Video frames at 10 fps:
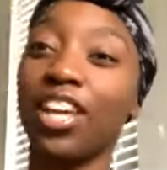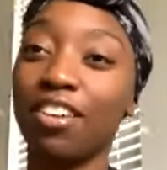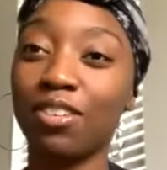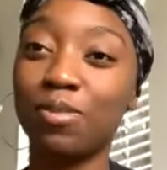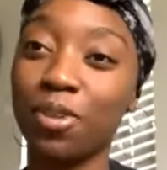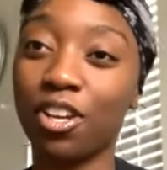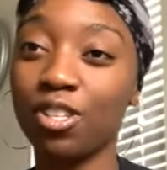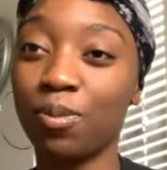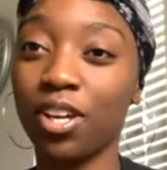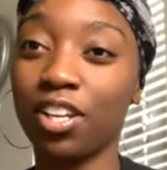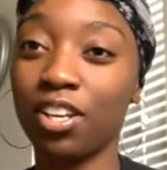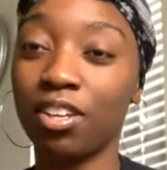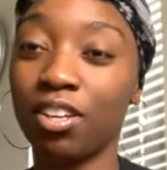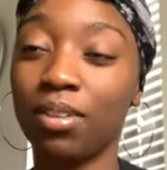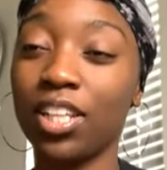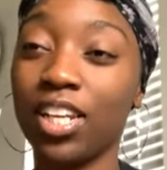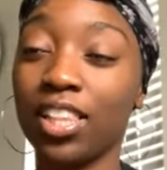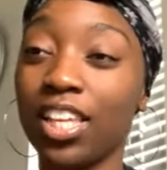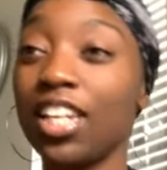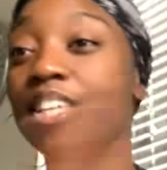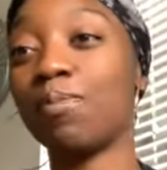have experience working in a clinic that is